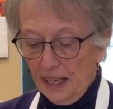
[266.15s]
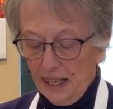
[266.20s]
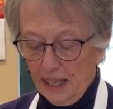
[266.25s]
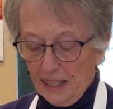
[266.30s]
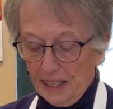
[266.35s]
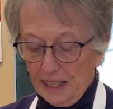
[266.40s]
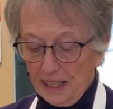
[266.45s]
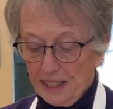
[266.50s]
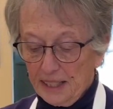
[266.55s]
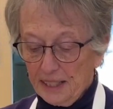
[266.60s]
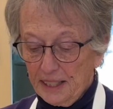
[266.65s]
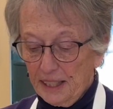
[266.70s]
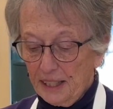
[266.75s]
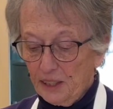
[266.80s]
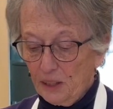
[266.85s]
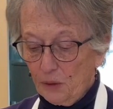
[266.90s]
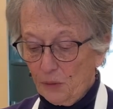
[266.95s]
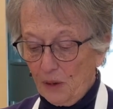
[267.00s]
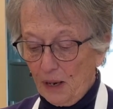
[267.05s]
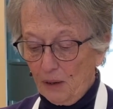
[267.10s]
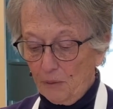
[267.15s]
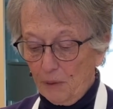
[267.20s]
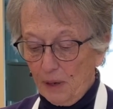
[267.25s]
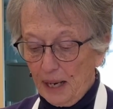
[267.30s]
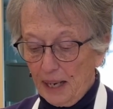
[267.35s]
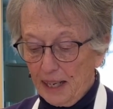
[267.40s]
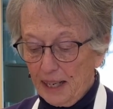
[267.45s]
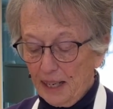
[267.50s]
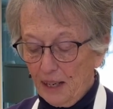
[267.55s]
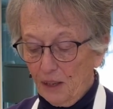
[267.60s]
and I can take the
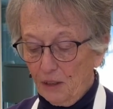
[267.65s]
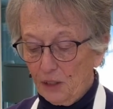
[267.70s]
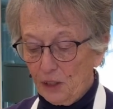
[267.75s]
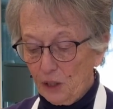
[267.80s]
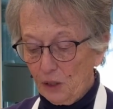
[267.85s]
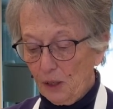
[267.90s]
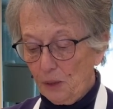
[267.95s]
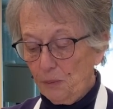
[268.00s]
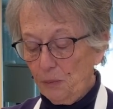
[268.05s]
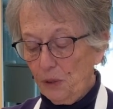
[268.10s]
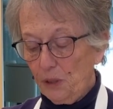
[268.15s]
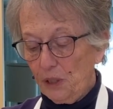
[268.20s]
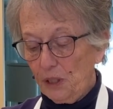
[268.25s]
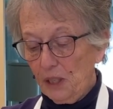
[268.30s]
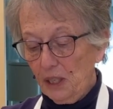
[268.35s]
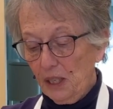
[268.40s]
rack out. So I put